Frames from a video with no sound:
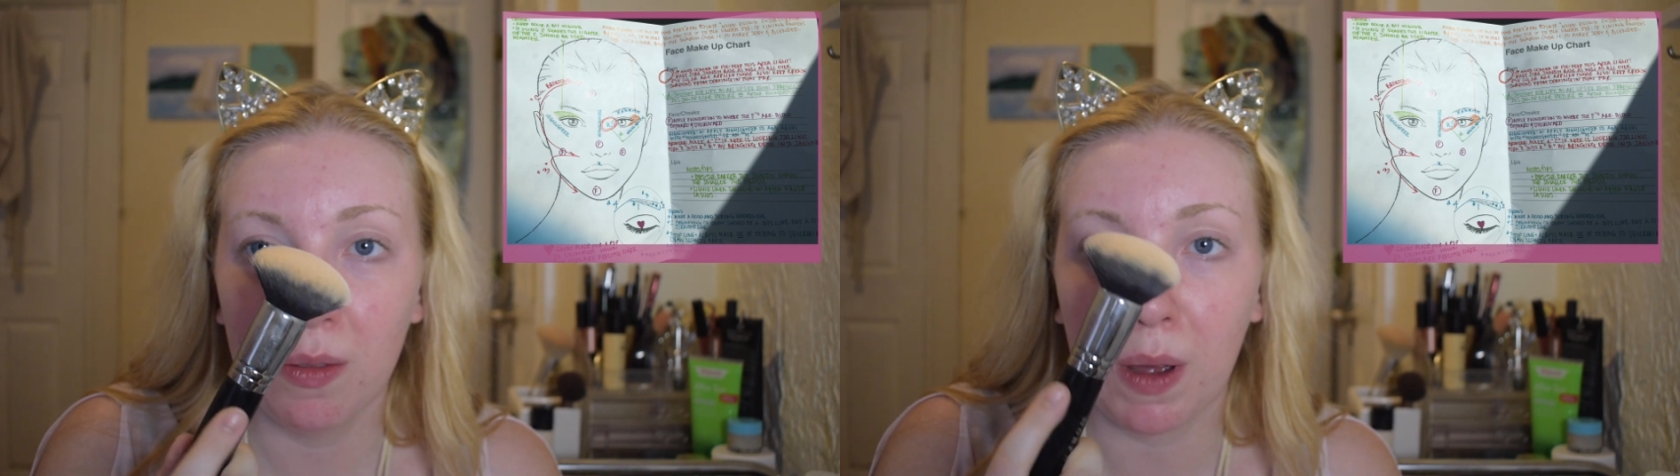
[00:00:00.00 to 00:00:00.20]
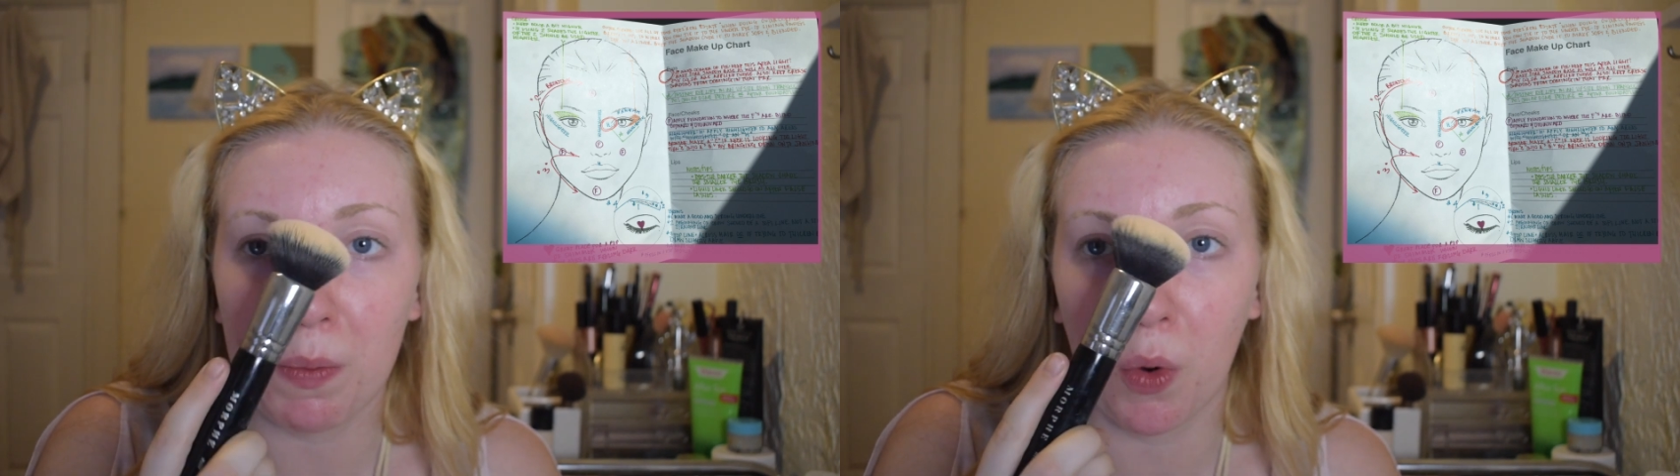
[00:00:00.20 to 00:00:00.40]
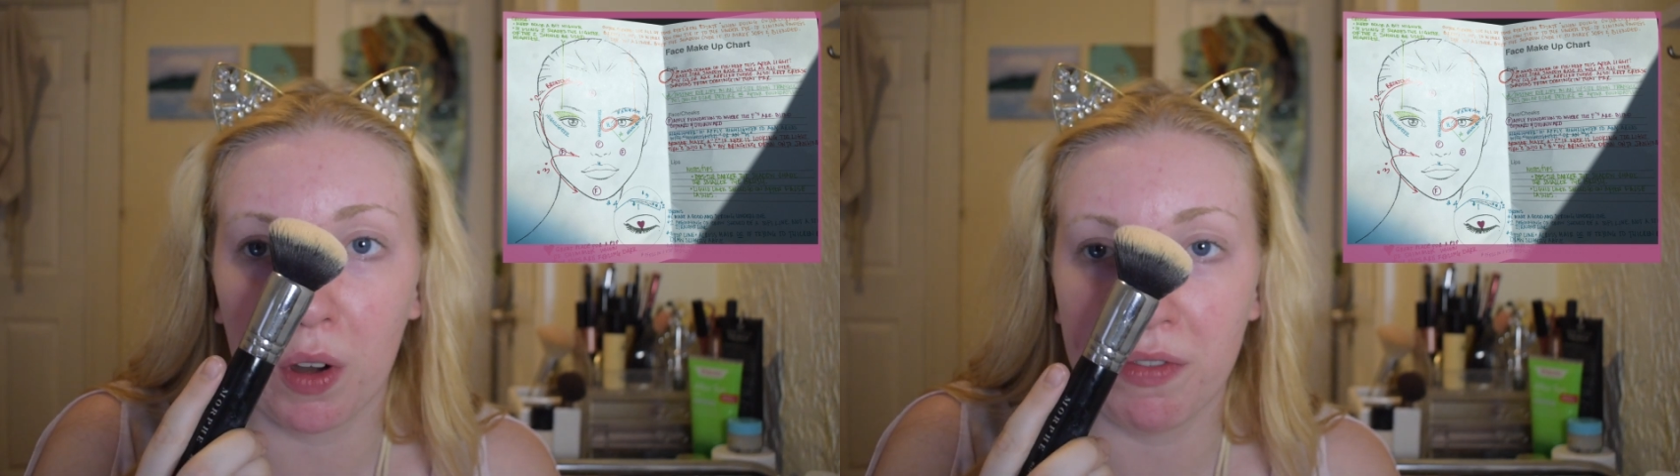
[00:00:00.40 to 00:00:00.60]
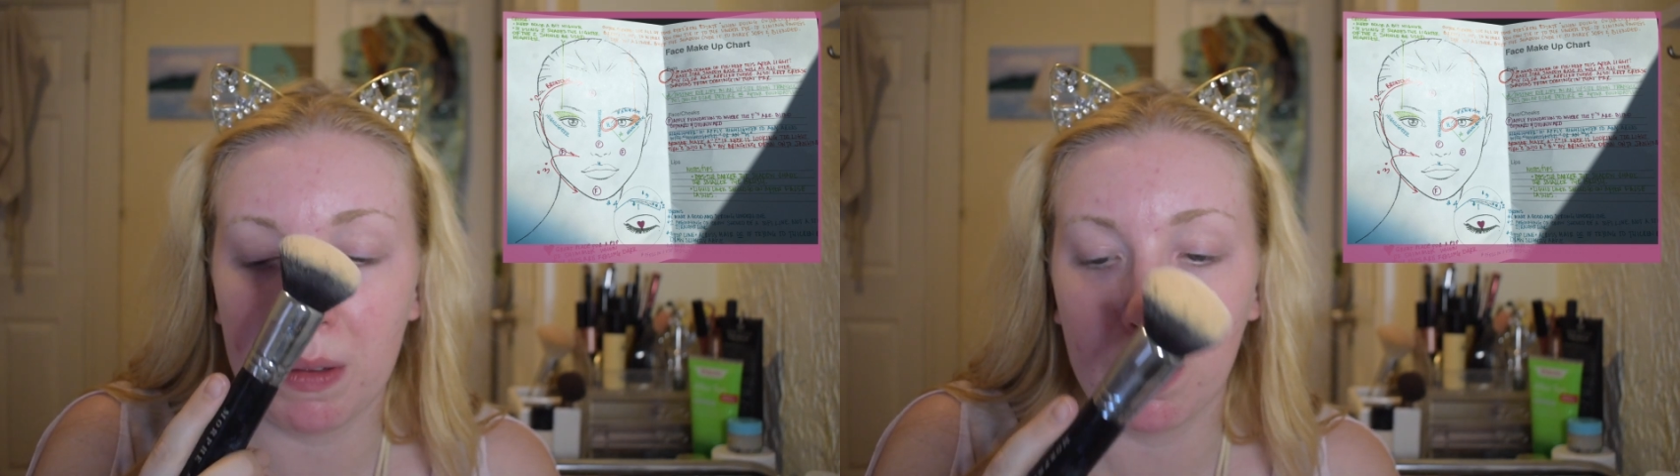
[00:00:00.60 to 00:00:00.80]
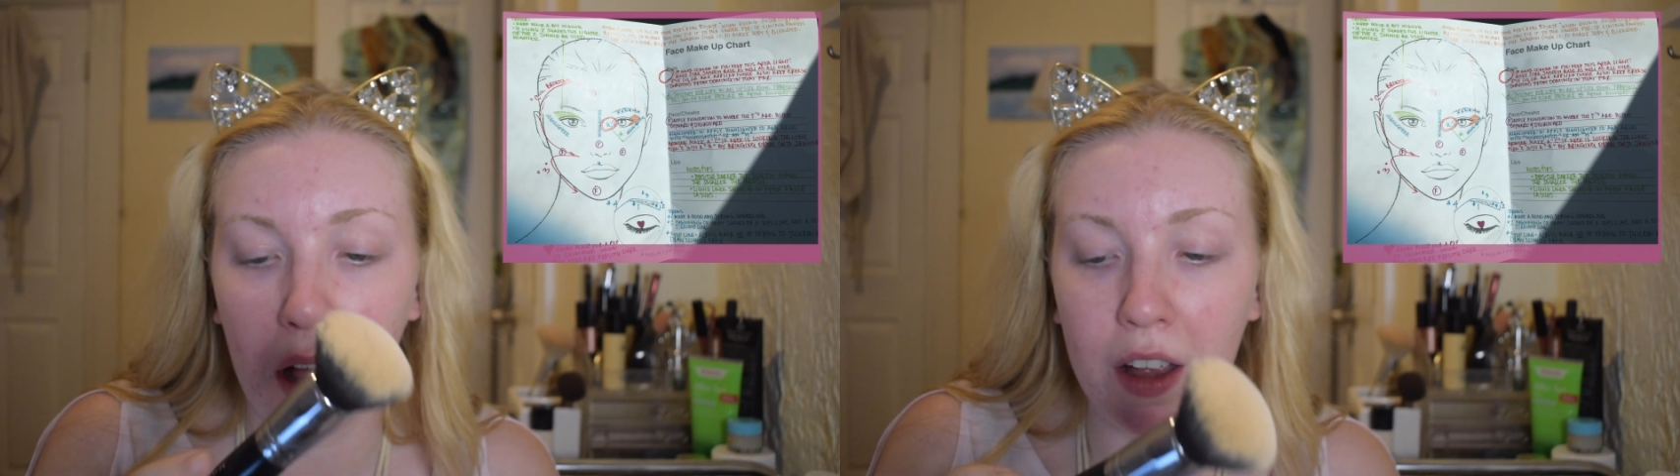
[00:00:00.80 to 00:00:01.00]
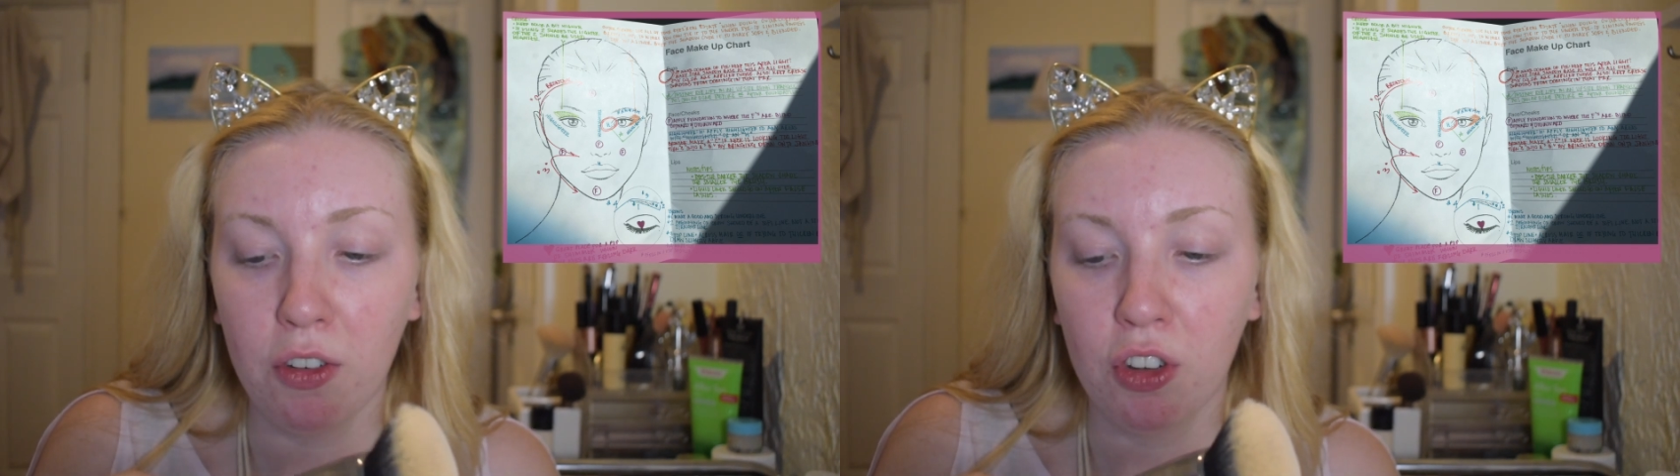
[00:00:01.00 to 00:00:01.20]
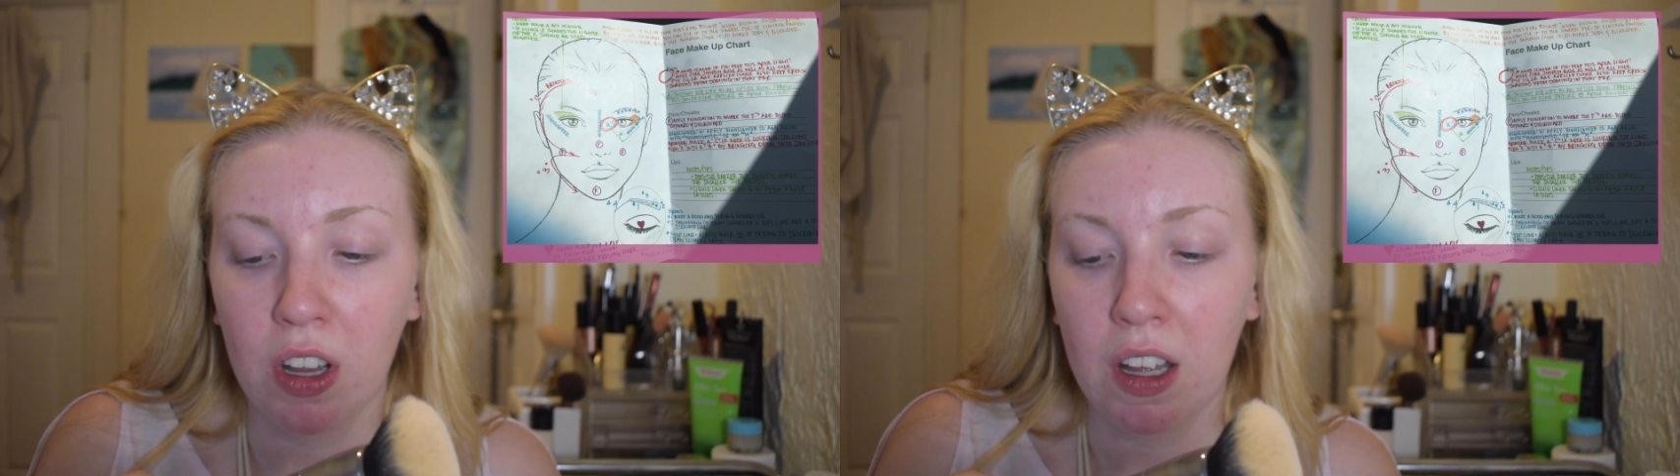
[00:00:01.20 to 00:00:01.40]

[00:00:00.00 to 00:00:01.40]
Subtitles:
my Morphe brush.